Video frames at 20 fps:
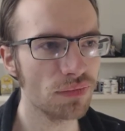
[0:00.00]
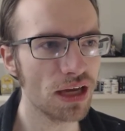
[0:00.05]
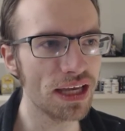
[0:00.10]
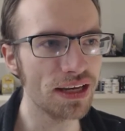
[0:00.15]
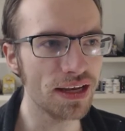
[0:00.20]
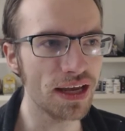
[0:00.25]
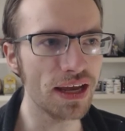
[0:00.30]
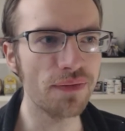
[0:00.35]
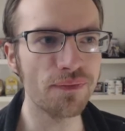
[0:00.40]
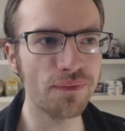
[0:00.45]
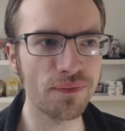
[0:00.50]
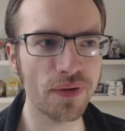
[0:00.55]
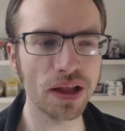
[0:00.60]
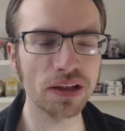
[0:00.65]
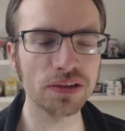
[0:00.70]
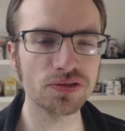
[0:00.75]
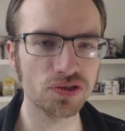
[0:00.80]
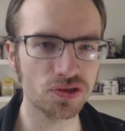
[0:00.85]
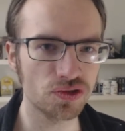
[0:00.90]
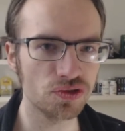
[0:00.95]
it, it
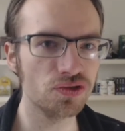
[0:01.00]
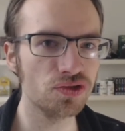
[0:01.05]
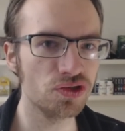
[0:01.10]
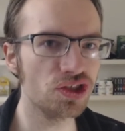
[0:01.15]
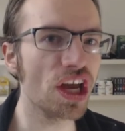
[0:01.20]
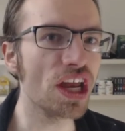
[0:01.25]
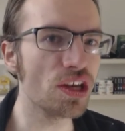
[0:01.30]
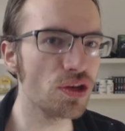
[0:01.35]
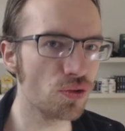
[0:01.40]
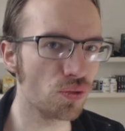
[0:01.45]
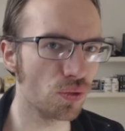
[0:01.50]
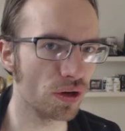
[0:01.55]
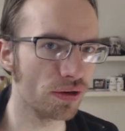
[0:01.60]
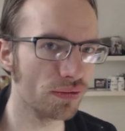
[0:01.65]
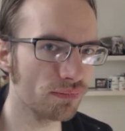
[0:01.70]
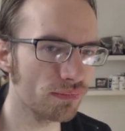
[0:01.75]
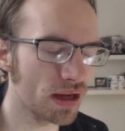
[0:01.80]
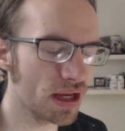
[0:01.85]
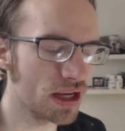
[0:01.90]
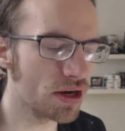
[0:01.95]
felt
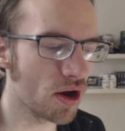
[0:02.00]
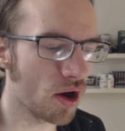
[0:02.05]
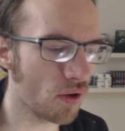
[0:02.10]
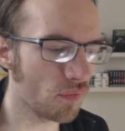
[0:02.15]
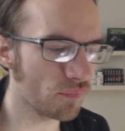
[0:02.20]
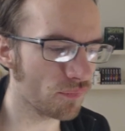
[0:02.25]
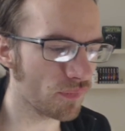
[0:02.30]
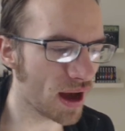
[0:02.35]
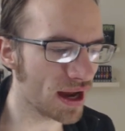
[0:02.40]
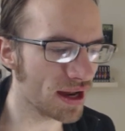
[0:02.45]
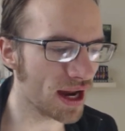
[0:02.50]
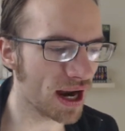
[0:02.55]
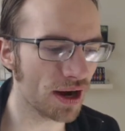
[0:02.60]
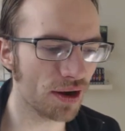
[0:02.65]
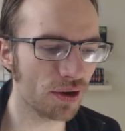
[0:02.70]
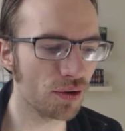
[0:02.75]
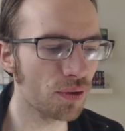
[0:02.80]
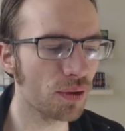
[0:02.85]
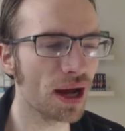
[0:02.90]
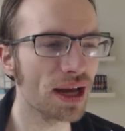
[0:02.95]
genuine enough. I, I
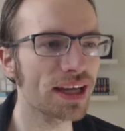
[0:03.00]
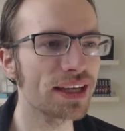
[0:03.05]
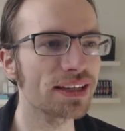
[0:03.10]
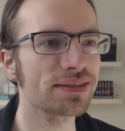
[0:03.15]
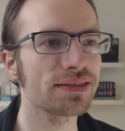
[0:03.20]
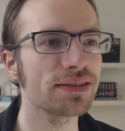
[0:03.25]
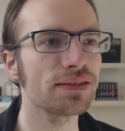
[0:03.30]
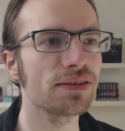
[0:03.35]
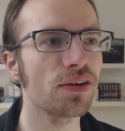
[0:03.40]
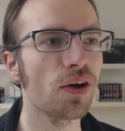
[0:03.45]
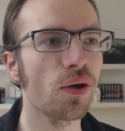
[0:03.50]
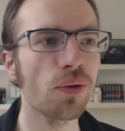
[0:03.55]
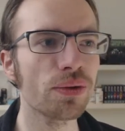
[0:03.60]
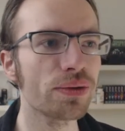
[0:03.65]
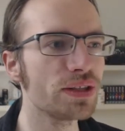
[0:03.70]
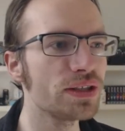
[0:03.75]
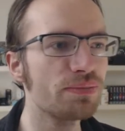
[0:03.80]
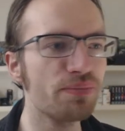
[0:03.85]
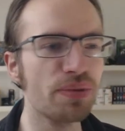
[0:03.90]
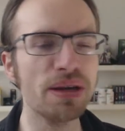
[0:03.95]
don't know, I guess all
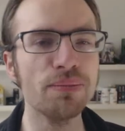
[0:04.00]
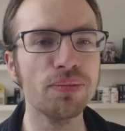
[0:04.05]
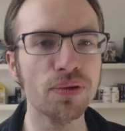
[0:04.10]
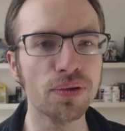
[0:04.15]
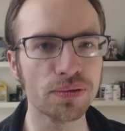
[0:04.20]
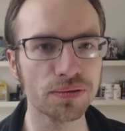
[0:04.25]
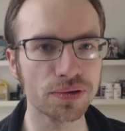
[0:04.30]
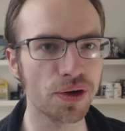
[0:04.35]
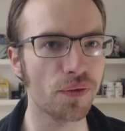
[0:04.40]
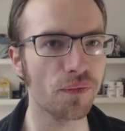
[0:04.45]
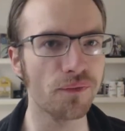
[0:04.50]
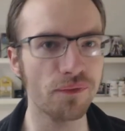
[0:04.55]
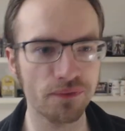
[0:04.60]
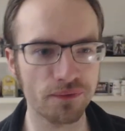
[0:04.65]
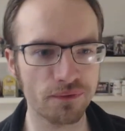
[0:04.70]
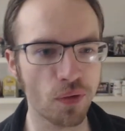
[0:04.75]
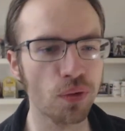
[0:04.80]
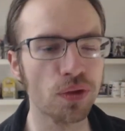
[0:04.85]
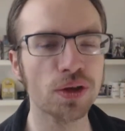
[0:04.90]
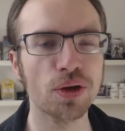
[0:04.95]
these people, you know,
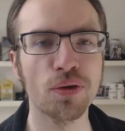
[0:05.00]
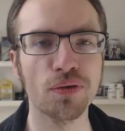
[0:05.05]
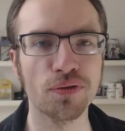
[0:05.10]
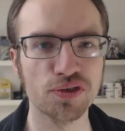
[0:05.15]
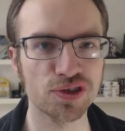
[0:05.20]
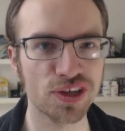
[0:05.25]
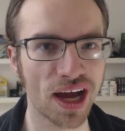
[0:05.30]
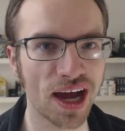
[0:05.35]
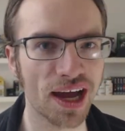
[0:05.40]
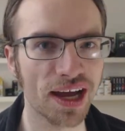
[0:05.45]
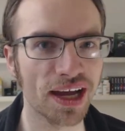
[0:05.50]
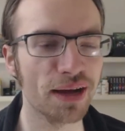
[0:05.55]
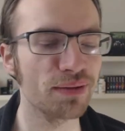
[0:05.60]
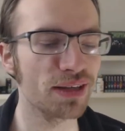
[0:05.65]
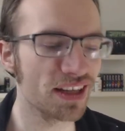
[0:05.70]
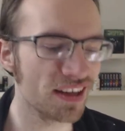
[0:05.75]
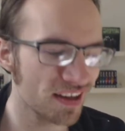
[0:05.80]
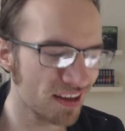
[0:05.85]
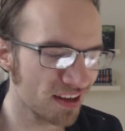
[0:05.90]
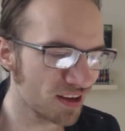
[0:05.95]
falling over, dying. I
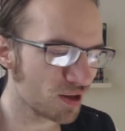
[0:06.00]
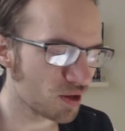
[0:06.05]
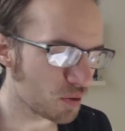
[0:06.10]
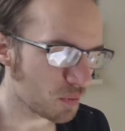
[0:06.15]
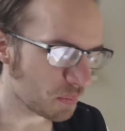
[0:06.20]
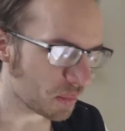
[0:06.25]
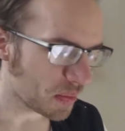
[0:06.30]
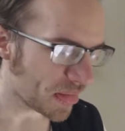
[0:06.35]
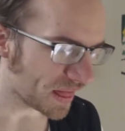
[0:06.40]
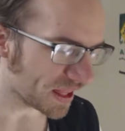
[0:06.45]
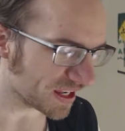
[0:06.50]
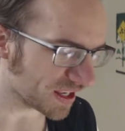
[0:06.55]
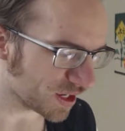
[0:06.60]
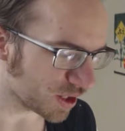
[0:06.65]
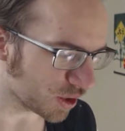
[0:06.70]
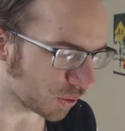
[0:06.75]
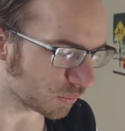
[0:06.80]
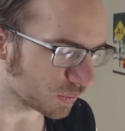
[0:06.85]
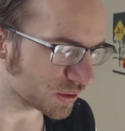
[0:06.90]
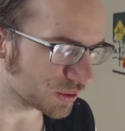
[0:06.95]
mean,
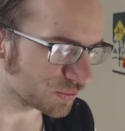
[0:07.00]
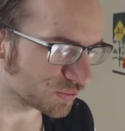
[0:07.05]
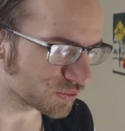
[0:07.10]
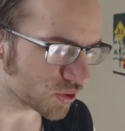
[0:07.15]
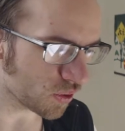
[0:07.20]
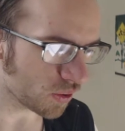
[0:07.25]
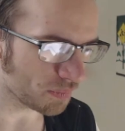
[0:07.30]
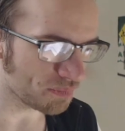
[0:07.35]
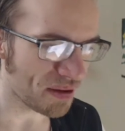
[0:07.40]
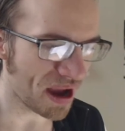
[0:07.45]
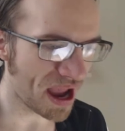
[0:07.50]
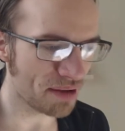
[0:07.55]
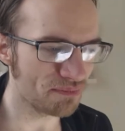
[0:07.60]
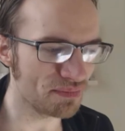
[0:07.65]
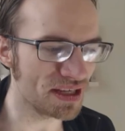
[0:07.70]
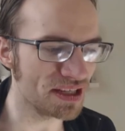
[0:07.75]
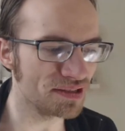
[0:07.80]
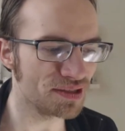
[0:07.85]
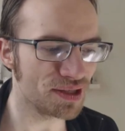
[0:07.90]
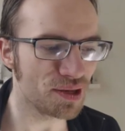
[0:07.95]
you know, when you talk
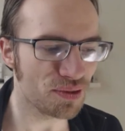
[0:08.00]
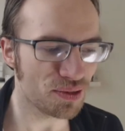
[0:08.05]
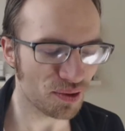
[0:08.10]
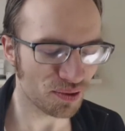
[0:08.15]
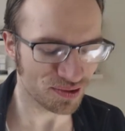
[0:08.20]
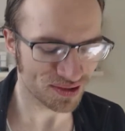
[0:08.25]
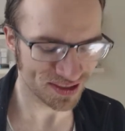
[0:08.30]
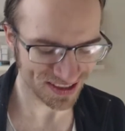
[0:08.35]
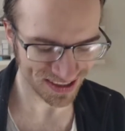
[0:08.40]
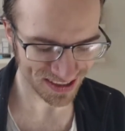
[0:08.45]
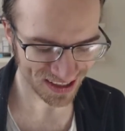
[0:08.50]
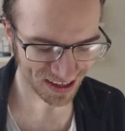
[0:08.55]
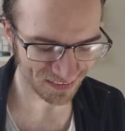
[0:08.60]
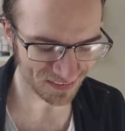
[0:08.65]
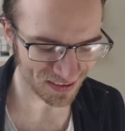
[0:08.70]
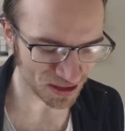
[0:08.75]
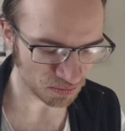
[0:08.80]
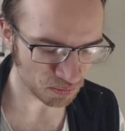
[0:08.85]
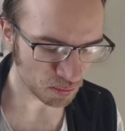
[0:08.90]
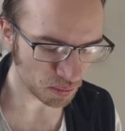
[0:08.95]
bad P G thirteen, I
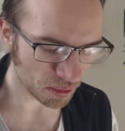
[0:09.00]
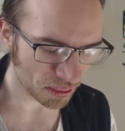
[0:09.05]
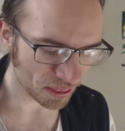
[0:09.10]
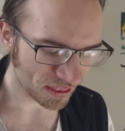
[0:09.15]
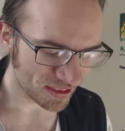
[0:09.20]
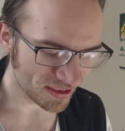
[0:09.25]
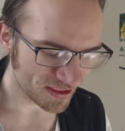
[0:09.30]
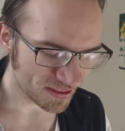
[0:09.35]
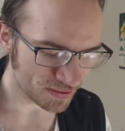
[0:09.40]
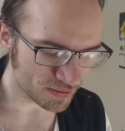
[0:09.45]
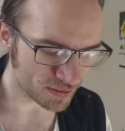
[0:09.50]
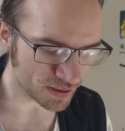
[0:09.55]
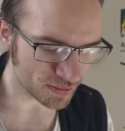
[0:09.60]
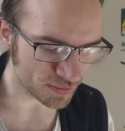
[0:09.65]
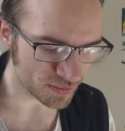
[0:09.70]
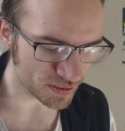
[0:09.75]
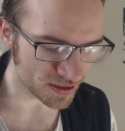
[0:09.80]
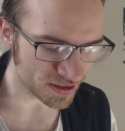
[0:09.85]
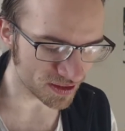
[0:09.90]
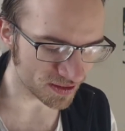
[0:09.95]
mean, the,
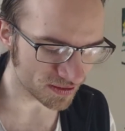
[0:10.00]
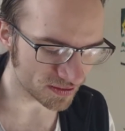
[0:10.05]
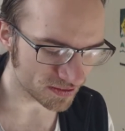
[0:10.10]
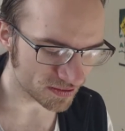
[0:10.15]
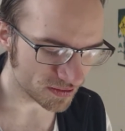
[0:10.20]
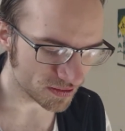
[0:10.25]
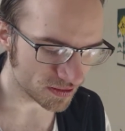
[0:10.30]
the,